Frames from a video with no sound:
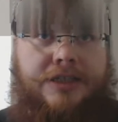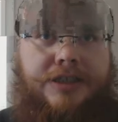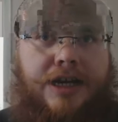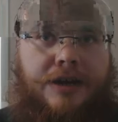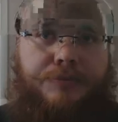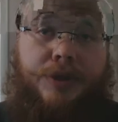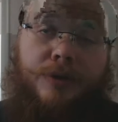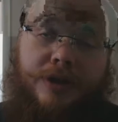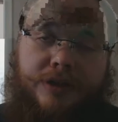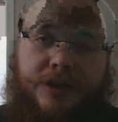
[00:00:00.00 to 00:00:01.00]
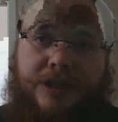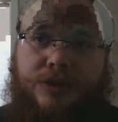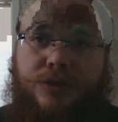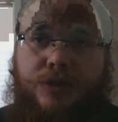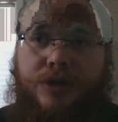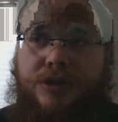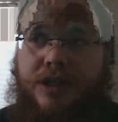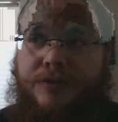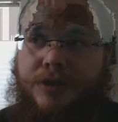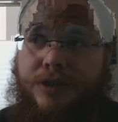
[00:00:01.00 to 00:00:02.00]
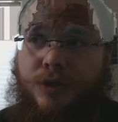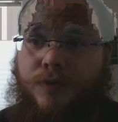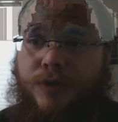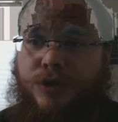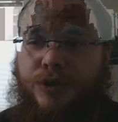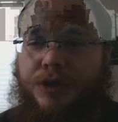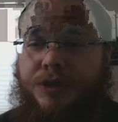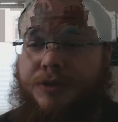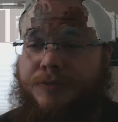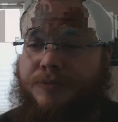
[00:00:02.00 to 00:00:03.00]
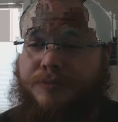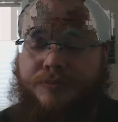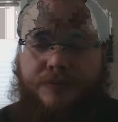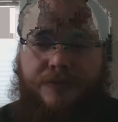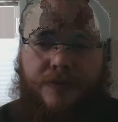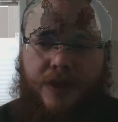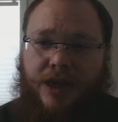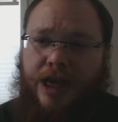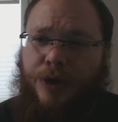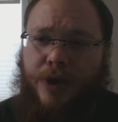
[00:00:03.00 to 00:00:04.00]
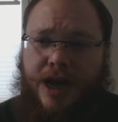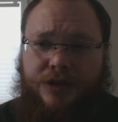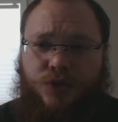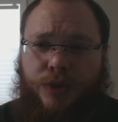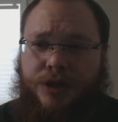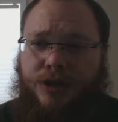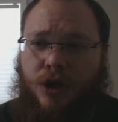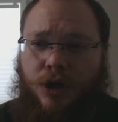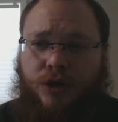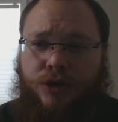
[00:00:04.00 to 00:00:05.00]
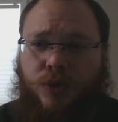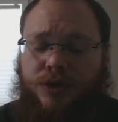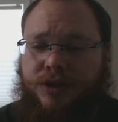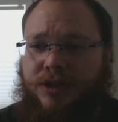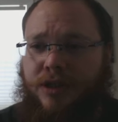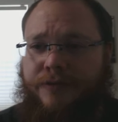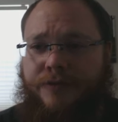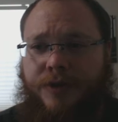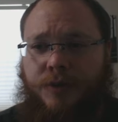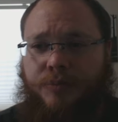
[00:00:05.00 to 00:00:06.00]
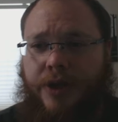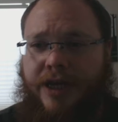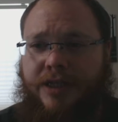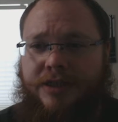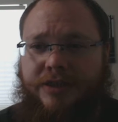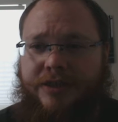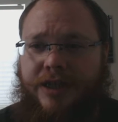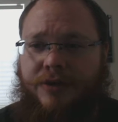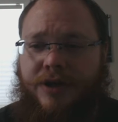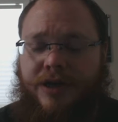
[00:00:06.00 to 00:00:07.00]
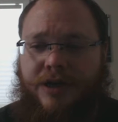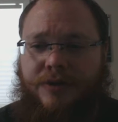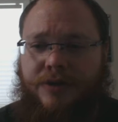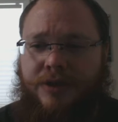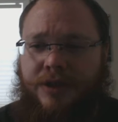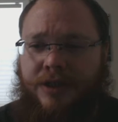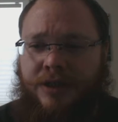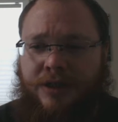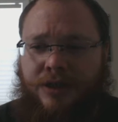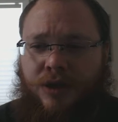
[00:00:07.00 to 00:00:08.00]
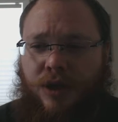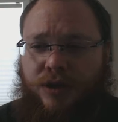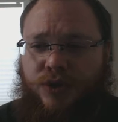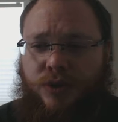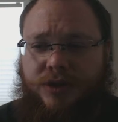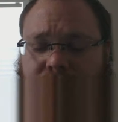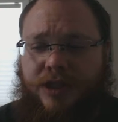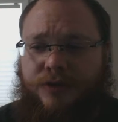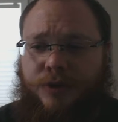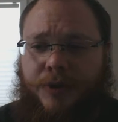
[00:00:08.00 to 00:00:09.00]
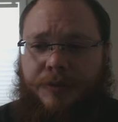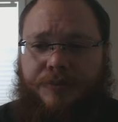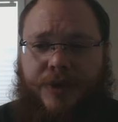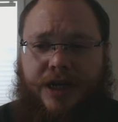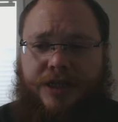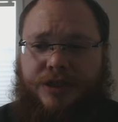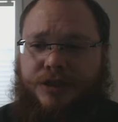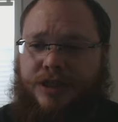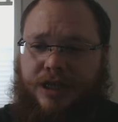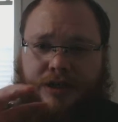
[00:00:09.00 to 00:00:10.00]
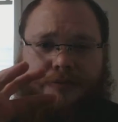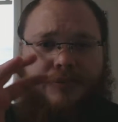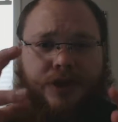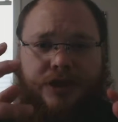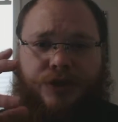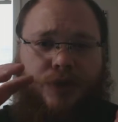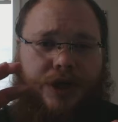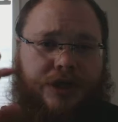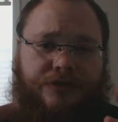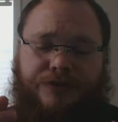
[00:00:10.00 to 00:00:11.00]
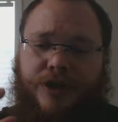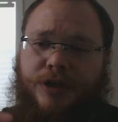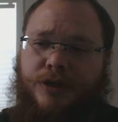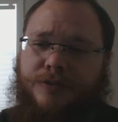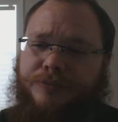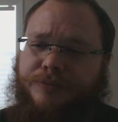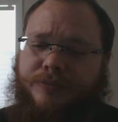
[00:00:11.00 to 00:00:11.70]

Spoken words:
has not been right in the last 2 years. Obviously, over 2 years, and I react weird to all sorts of stuff. Plants and dairy now, and all sorts of stuff. So my body just got completely reconfigured,